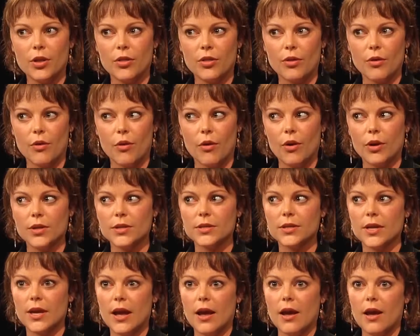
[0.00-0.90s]
you
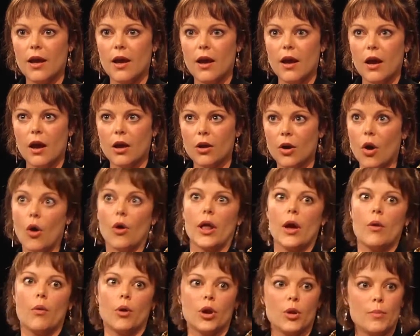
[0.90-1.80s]
thought, God,
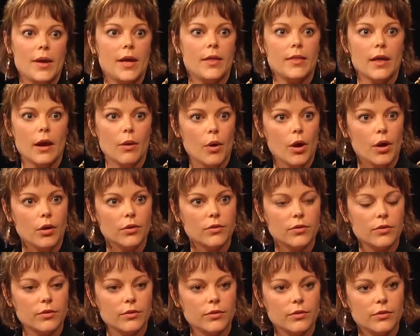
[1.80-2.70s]
I want to be in that
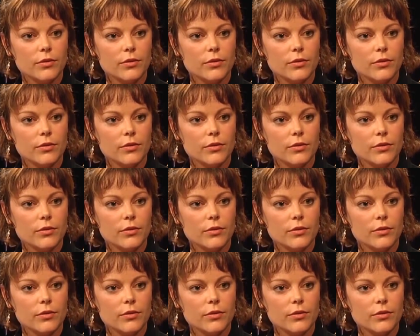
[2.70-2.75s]
world?